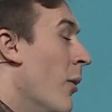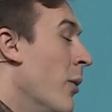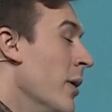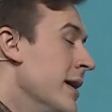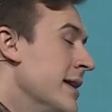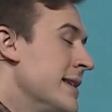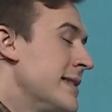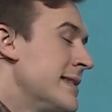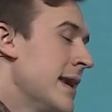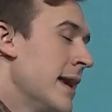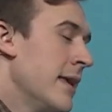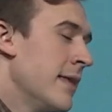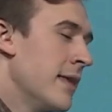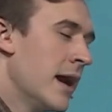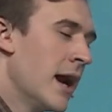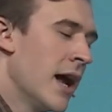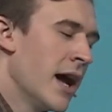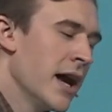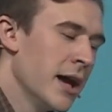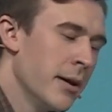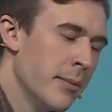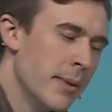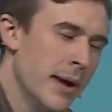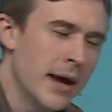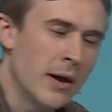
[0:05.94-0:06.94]
wouldn't say that
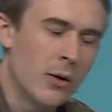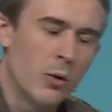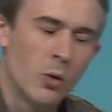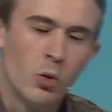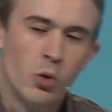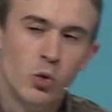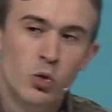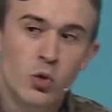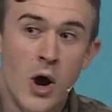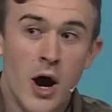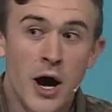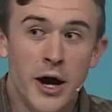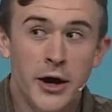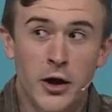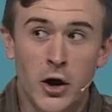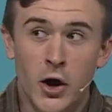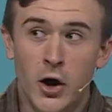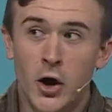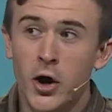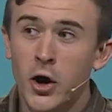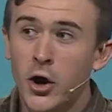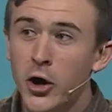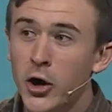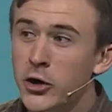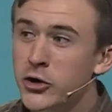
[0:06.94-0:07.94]
I am a
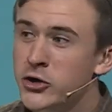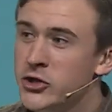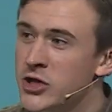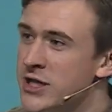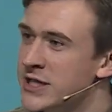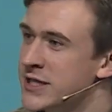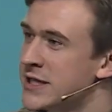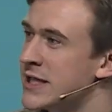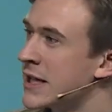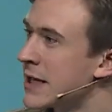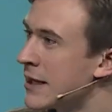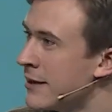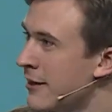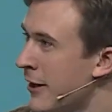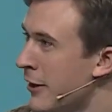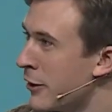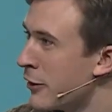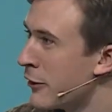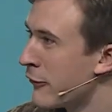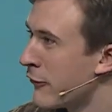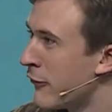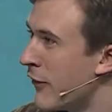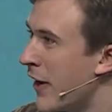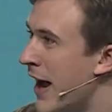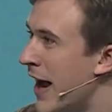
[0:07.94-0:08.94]
runner, just to
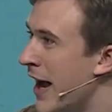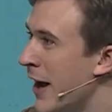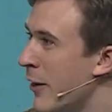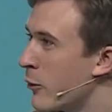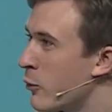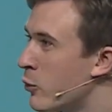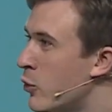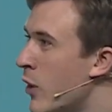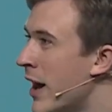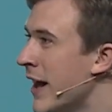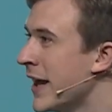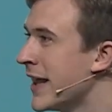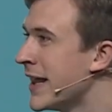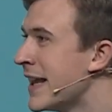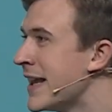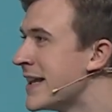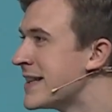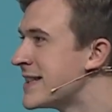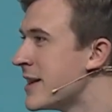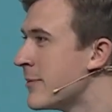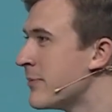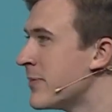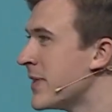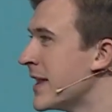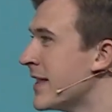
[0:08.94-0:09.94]
clarify. Running is
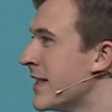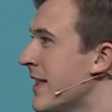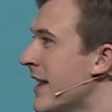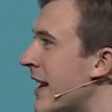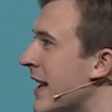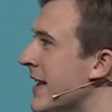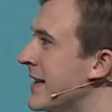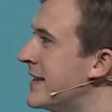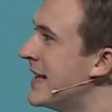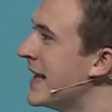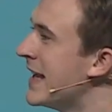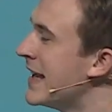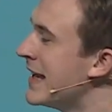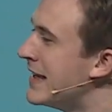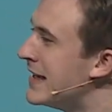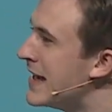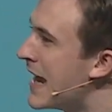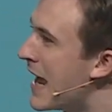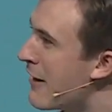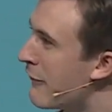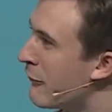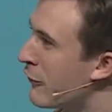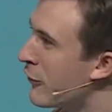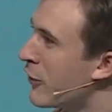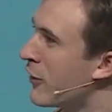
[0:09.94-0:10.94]
something that I did
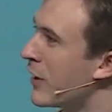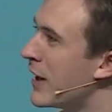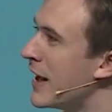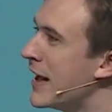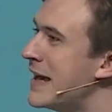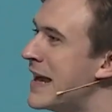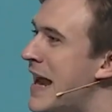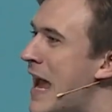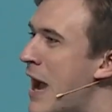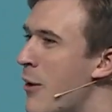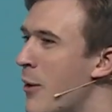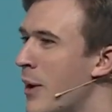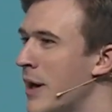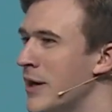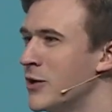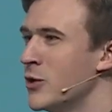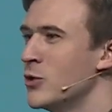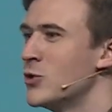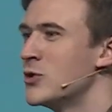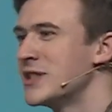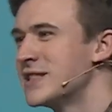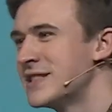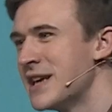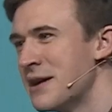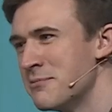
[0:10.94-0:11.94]
never, and now I do
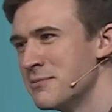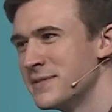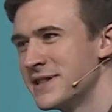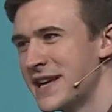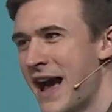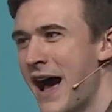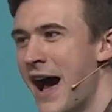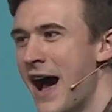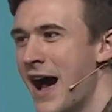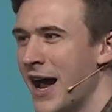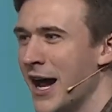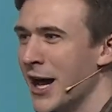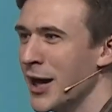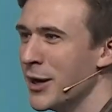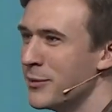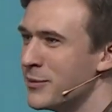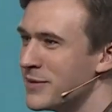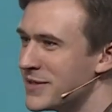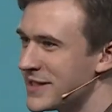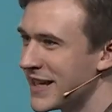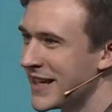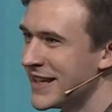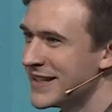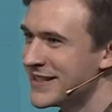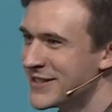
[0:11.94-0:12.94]

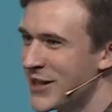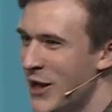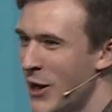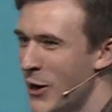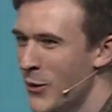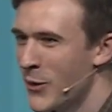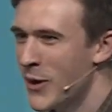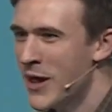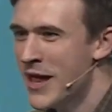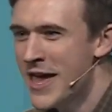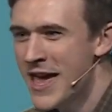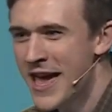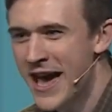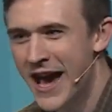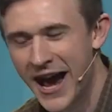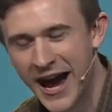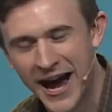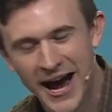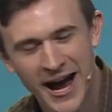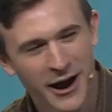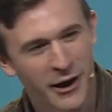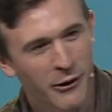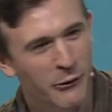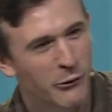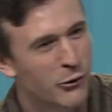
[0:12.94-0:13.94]
sometimes. And so
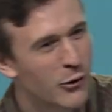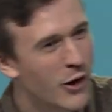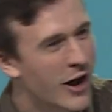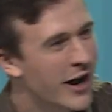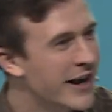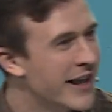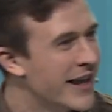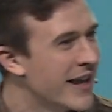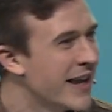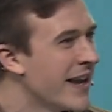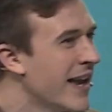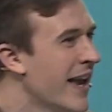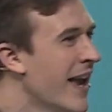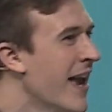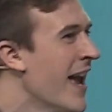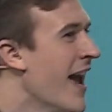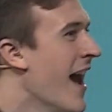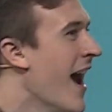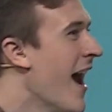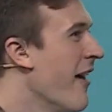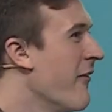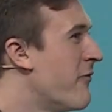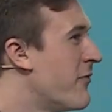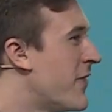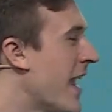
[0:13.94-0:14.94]
running,
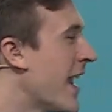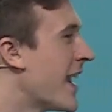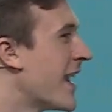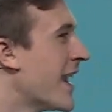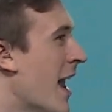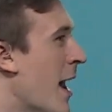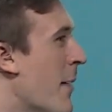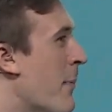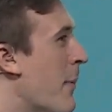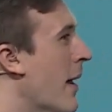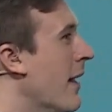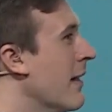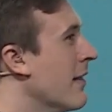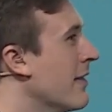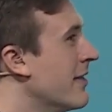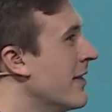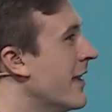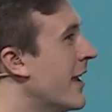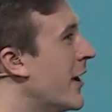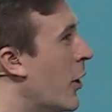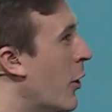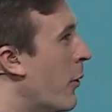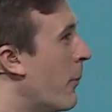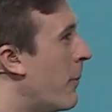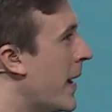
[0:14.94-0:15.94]
I've taken up a
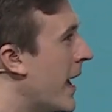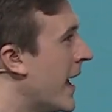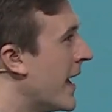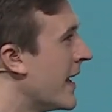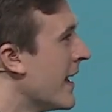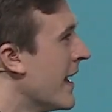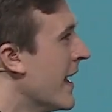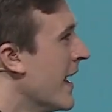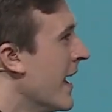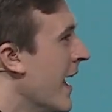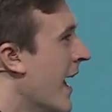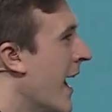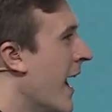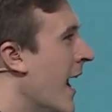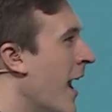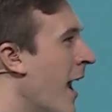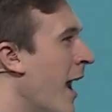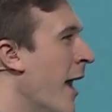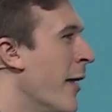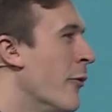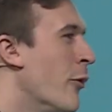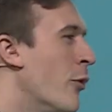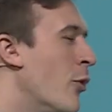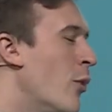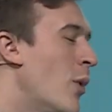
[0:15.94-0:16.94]
little bit.
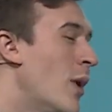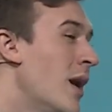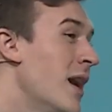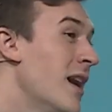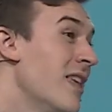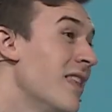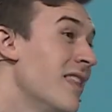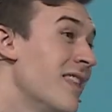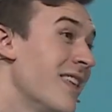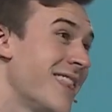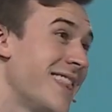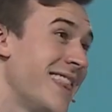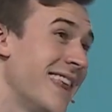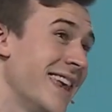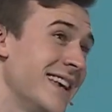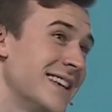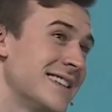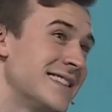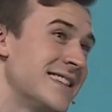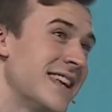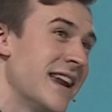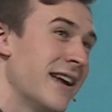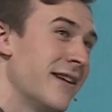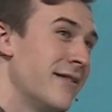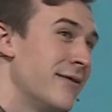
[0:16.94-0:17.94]
And one of the
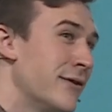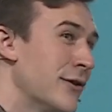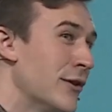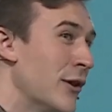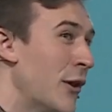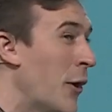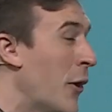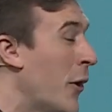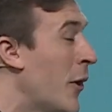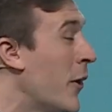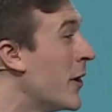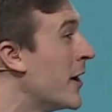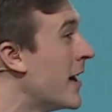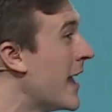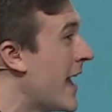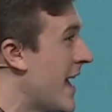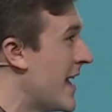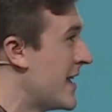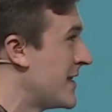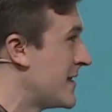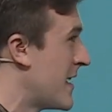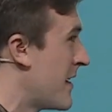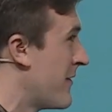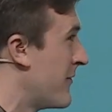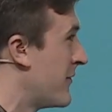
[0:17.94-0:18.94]
things that I've learned
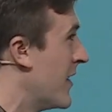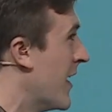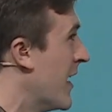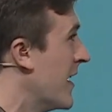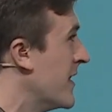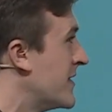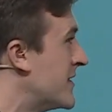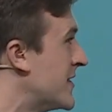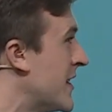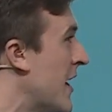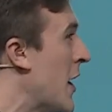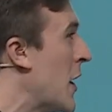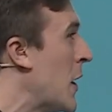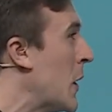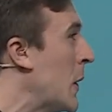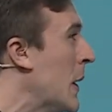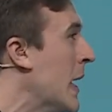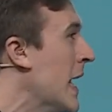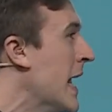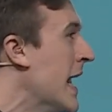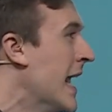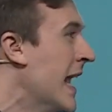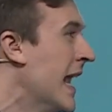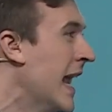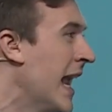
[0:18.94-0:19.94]
as I've done so
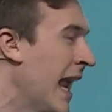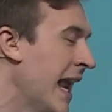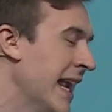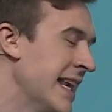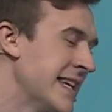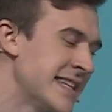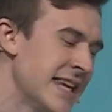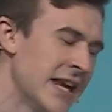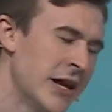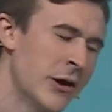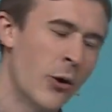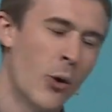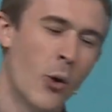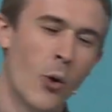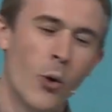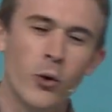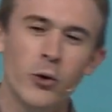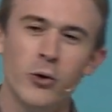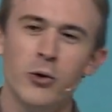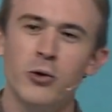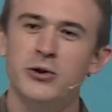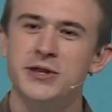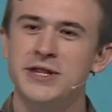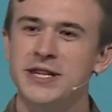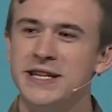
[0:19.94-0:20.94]
is in
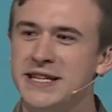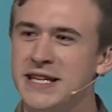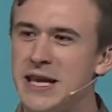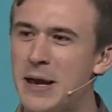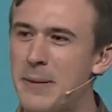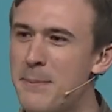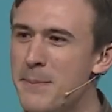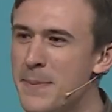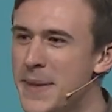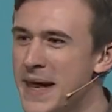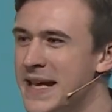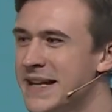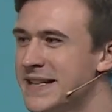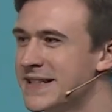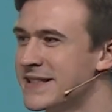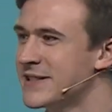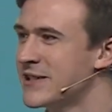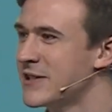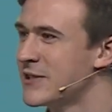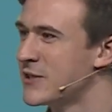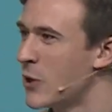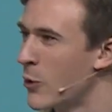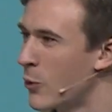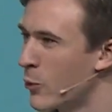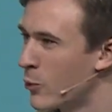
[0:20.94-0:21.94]
order to commit
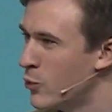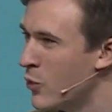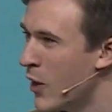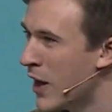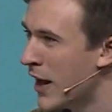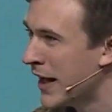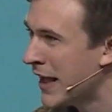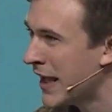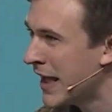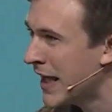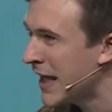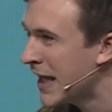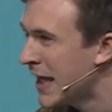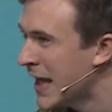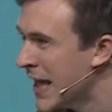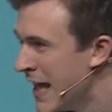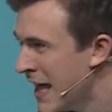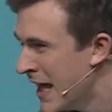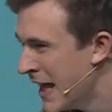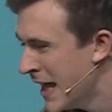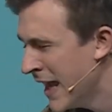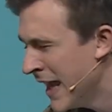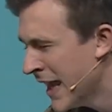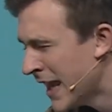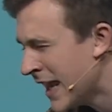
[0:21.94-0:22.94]
to running,
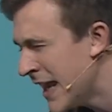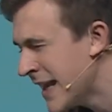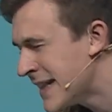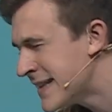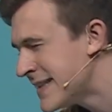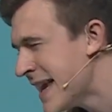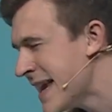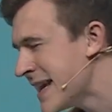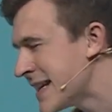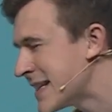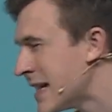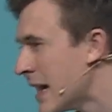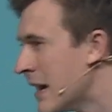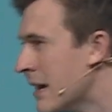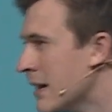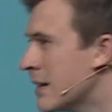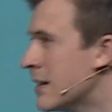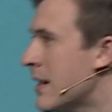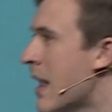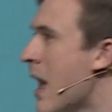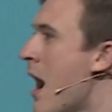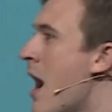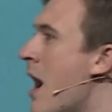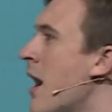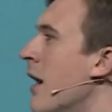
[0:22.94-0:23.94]
it takes a
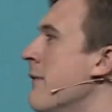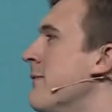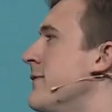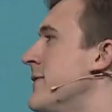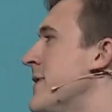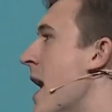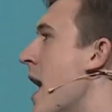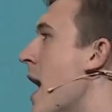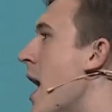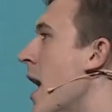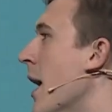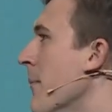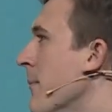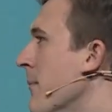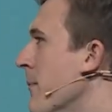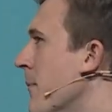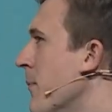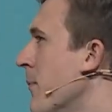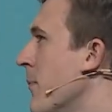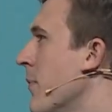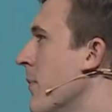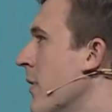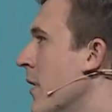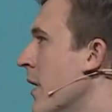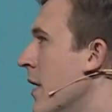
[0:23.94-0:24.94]
lot of time.
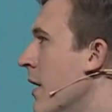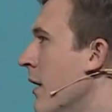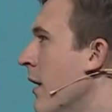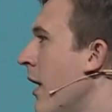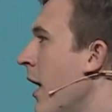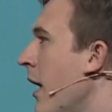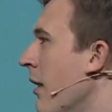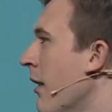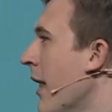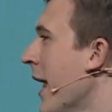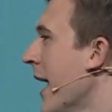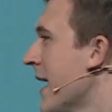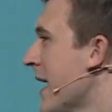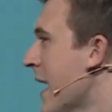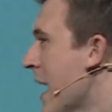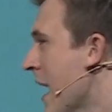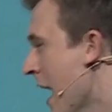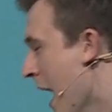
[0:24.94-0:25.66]
Like,